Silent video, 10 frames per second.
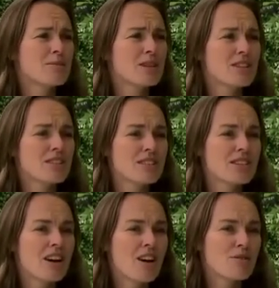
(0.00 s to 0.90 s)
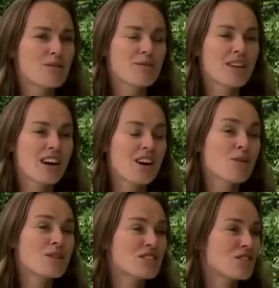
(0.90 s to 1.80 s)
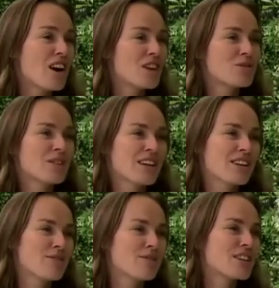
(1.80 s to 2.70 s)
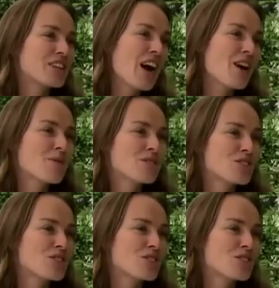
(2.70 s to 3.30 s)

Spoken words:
Because for me, I always try to like figure out,